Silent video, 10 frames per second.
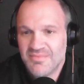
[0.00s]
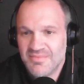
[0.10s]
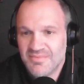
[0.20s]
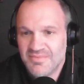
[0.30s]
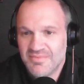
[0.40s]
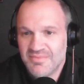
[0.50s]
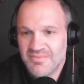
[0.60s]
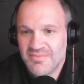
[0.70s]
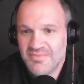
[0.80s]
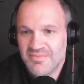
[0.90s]

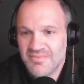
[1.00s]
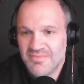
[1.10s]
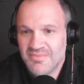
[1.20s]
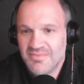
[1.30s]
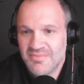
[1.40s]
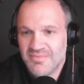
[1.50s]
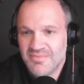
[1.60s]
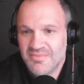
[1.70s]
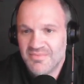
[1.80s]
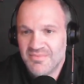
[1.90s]

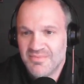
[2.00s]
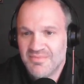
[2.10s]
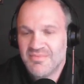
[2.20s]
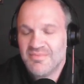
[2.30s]
This person isn't speaking.